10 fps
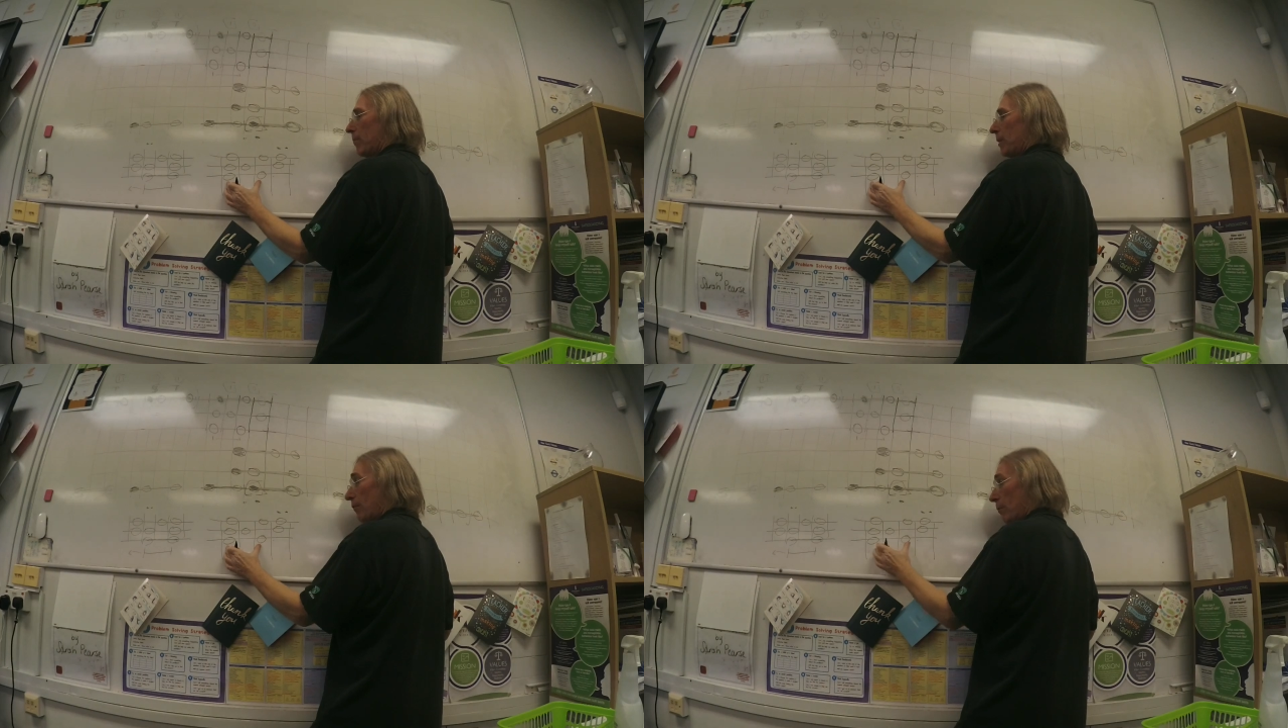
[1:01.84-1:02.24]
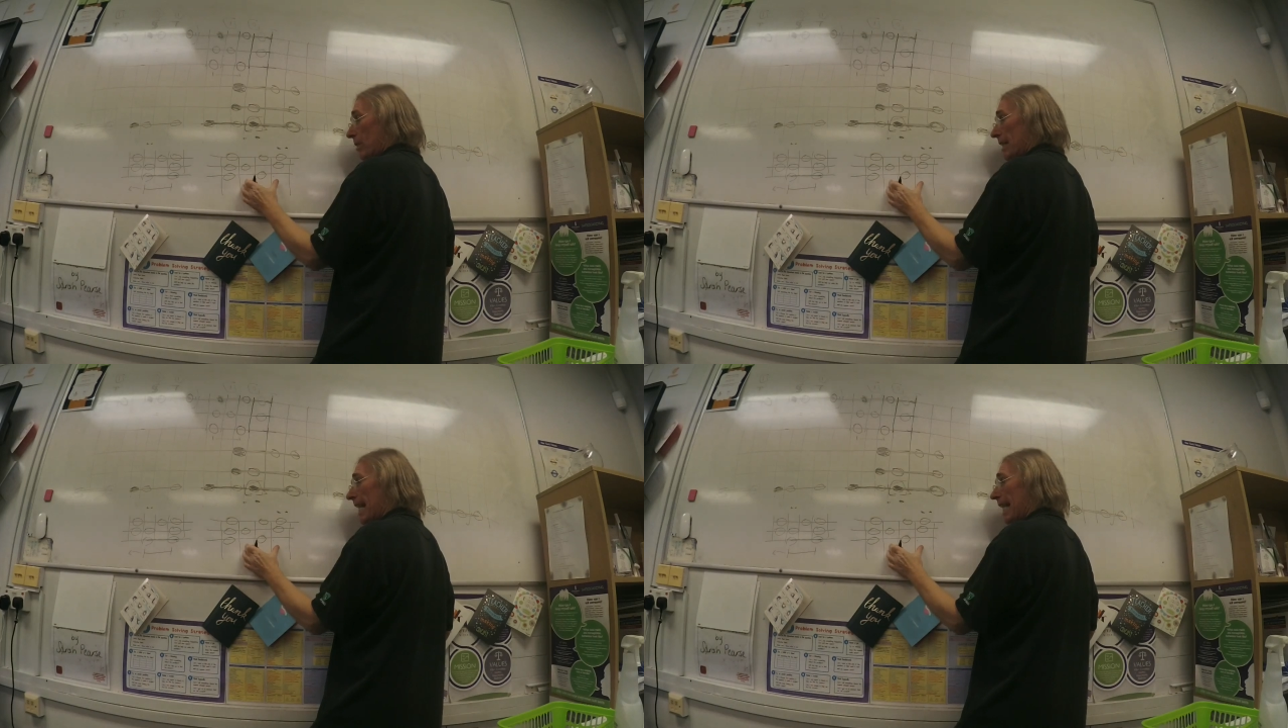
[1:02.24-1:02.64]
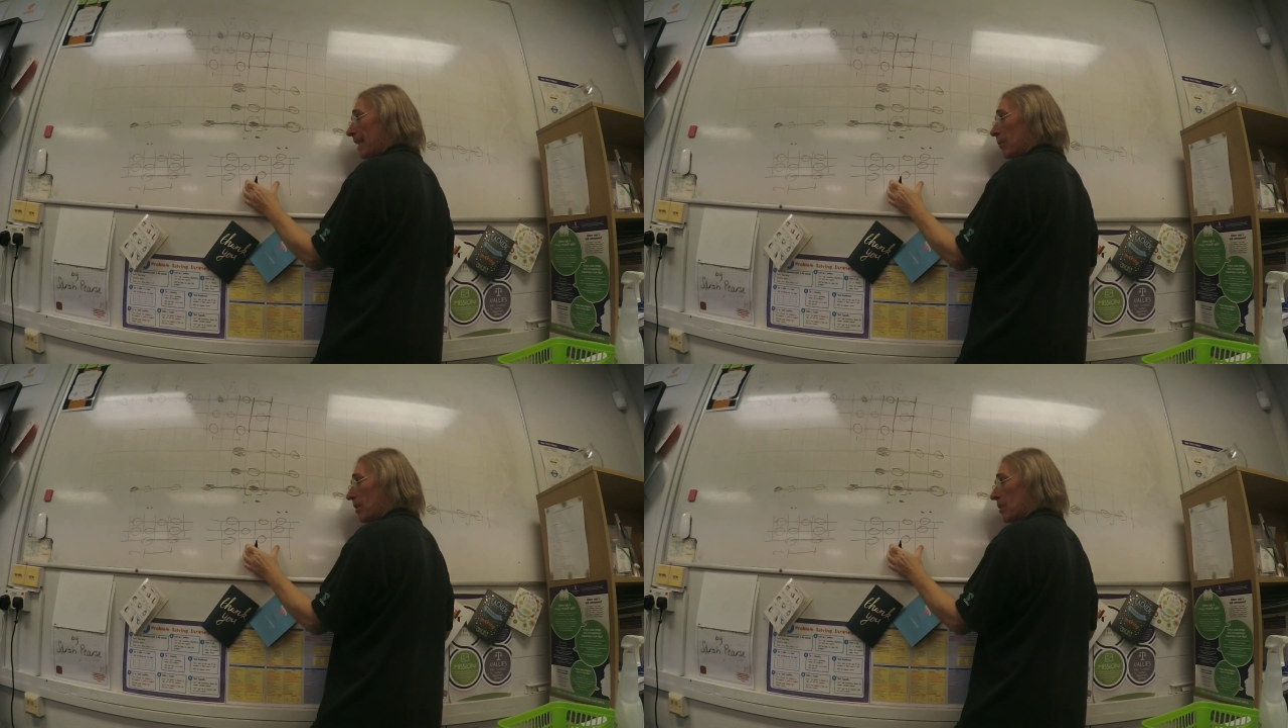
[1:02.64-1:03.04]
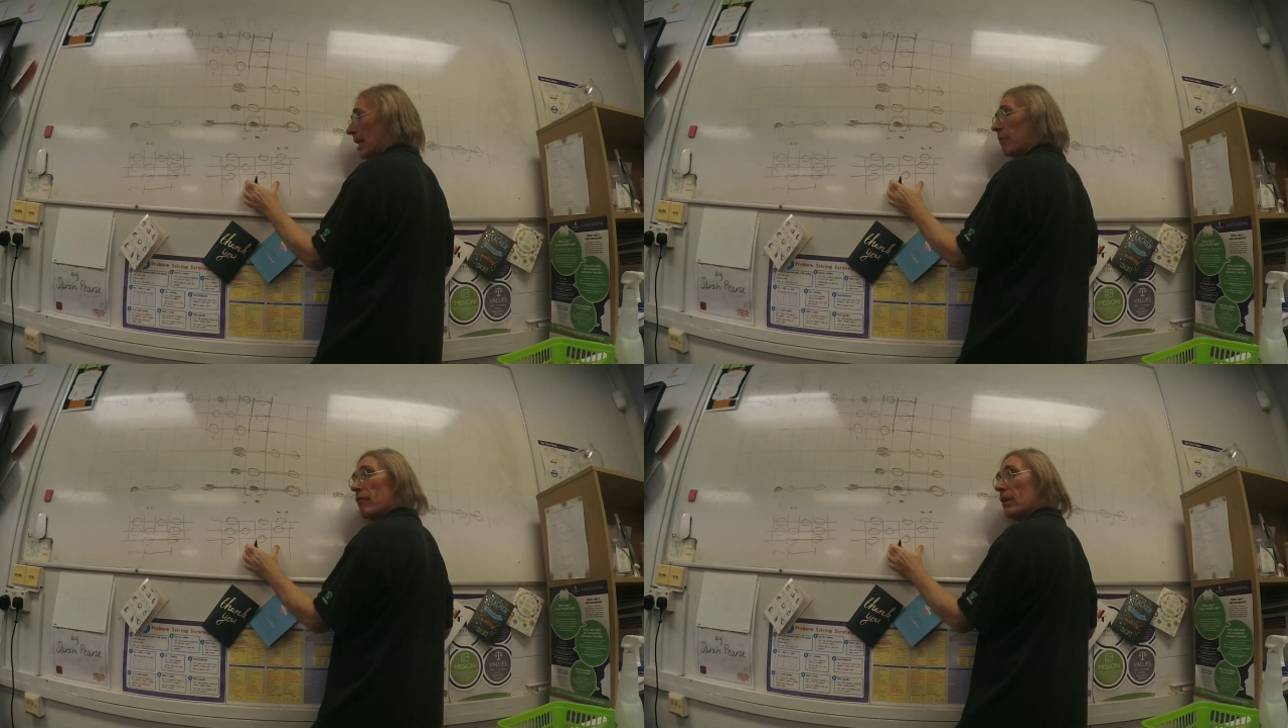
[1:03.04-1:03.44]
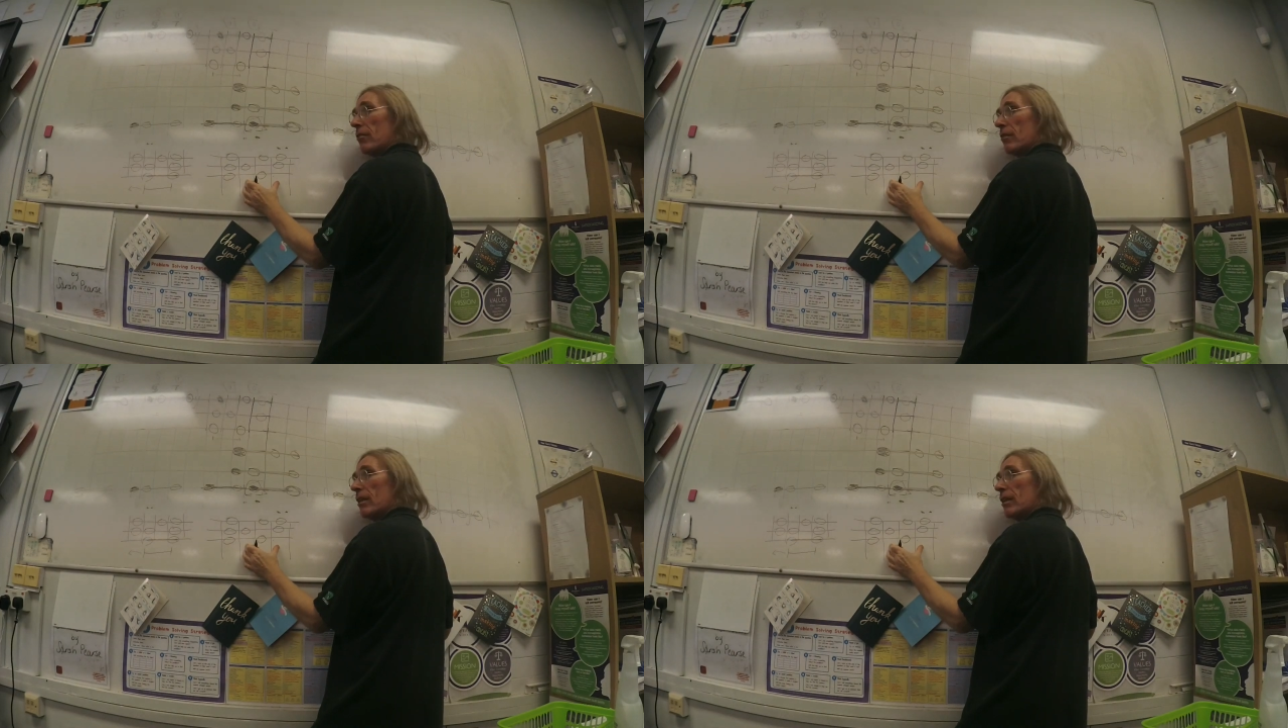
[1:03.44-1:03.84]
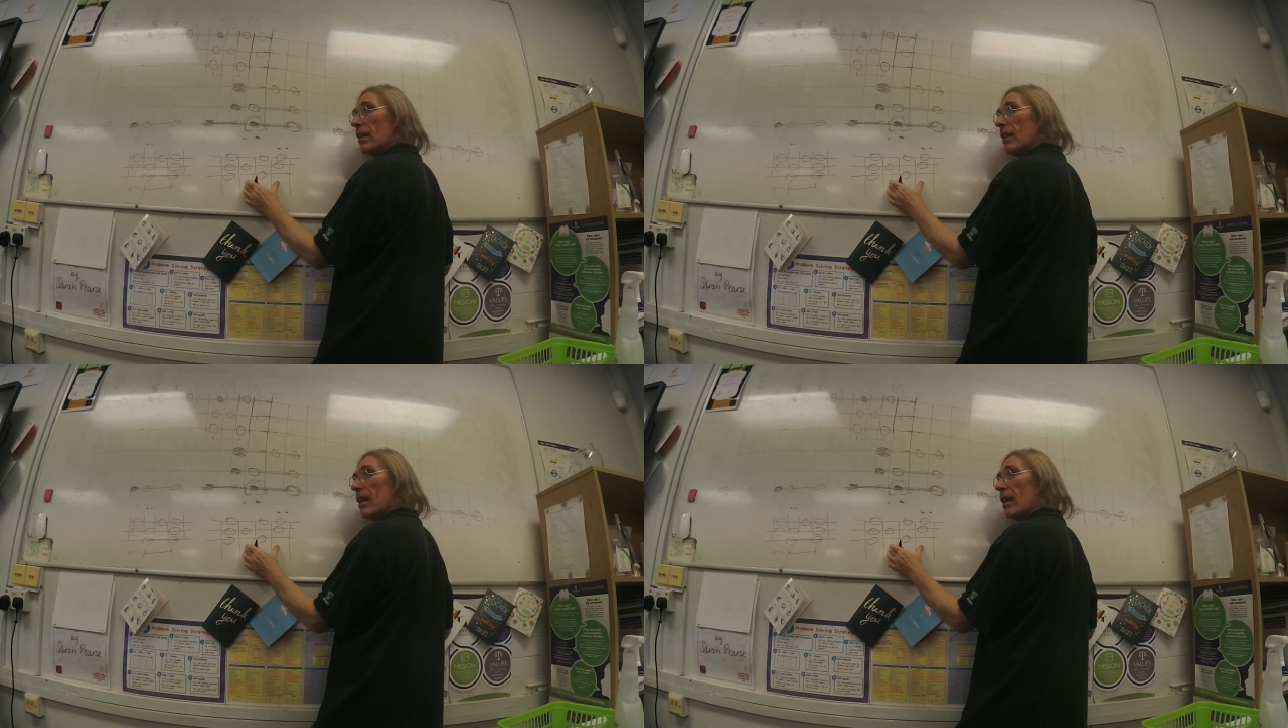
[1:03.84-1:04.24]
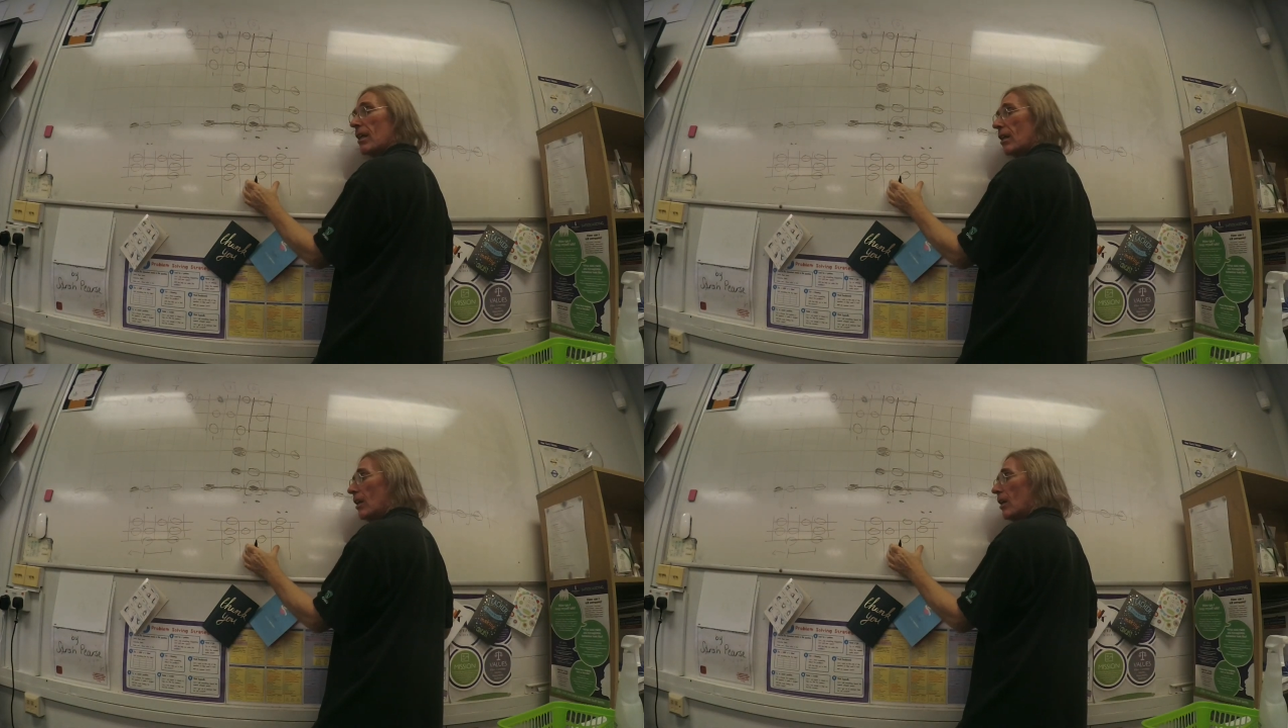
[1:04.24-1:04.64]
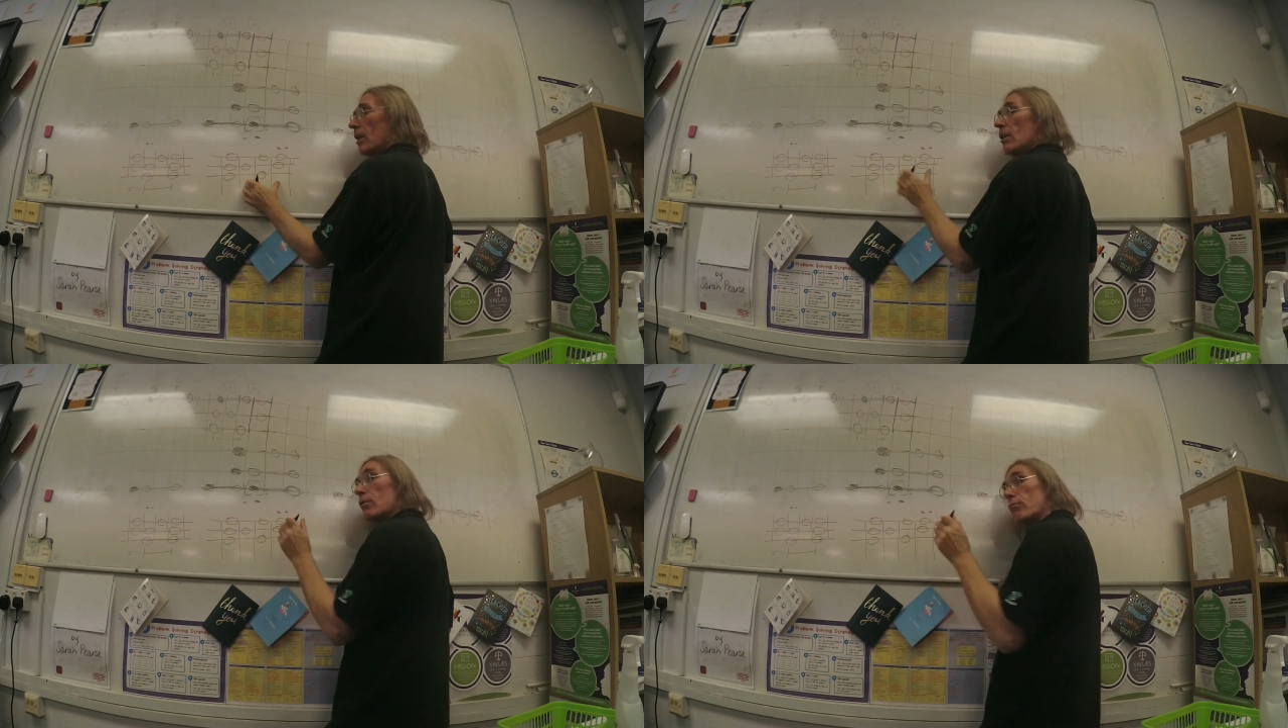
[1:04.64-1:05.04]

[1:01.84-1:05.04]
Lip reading: If it was there, it'd be the same fingering. The